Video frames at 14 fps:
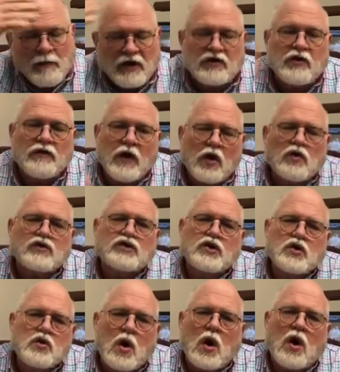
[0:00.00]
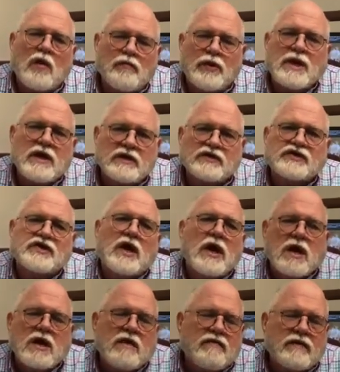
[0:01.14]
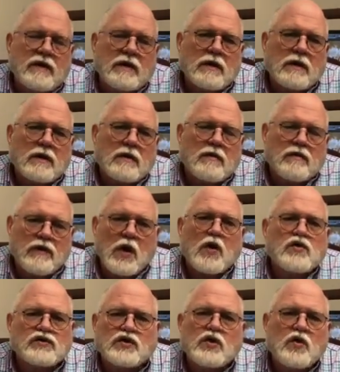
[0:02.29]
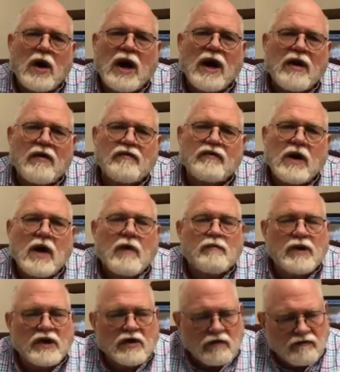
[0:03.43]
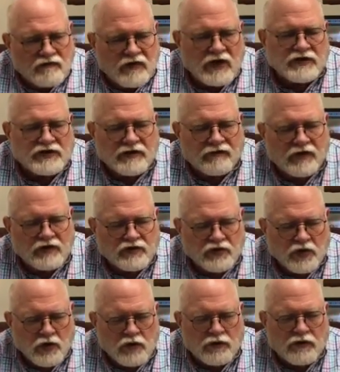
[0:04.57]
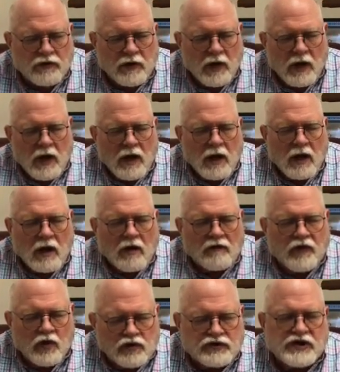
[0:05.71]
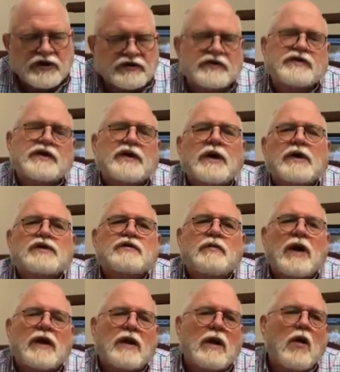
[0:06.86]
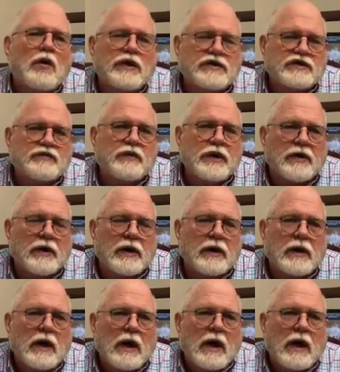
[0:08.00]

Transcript: But to those who are being saved, those who have been convinced of the truth of who Jesus is by the Holy Spirit